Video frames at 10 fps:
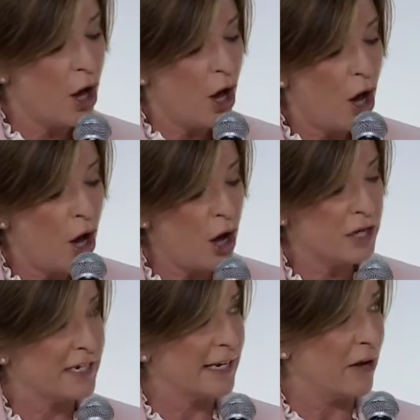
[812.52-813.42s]

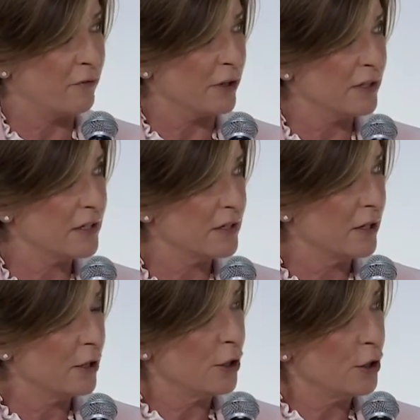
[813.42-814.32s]
hurting efforts
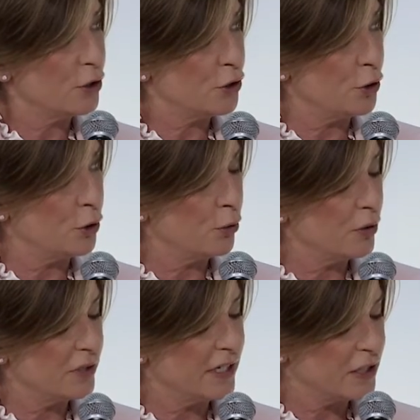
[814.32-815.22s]
to
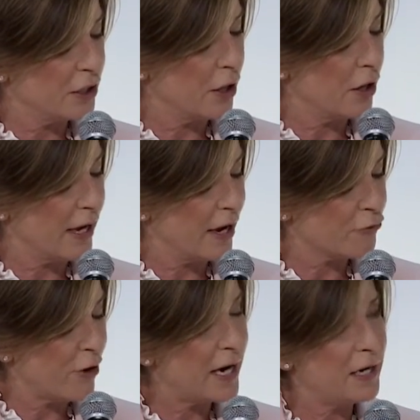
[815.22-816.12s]
deter
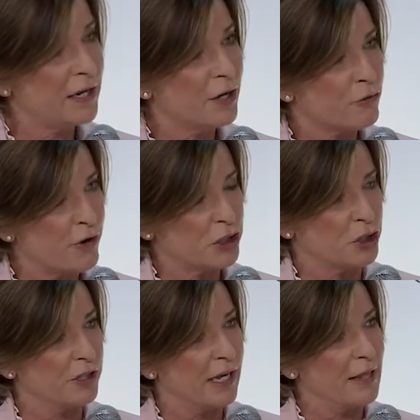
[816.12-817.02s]
Iranian
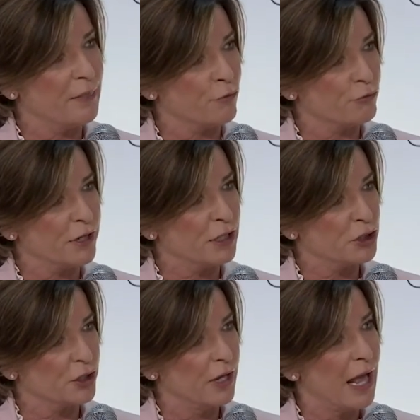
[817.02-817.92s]
aggression in the region